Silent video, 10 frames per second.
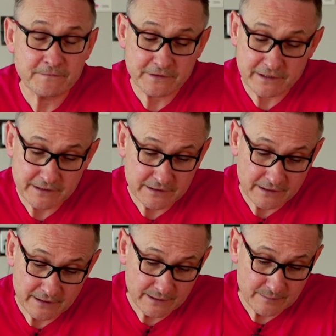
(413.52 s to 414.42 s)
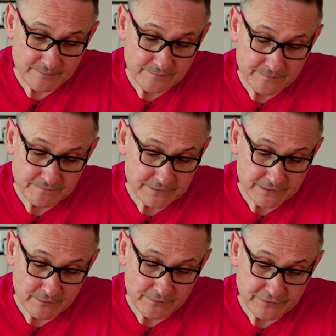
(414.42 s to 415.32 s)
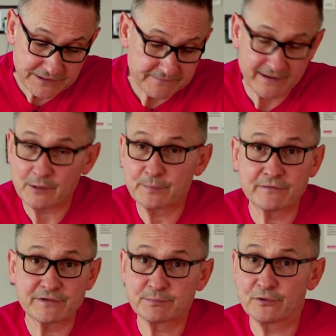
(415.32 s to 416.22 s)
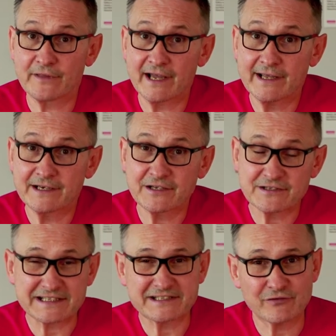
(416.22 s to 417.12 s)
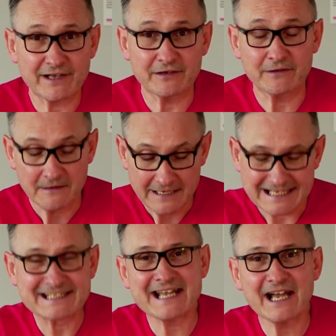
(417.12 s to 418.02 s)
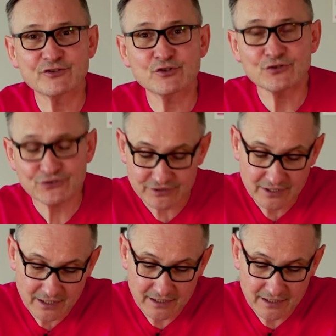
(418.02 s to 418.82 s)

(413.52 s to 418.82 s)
the the developer has put that in, because it's trying to entice us.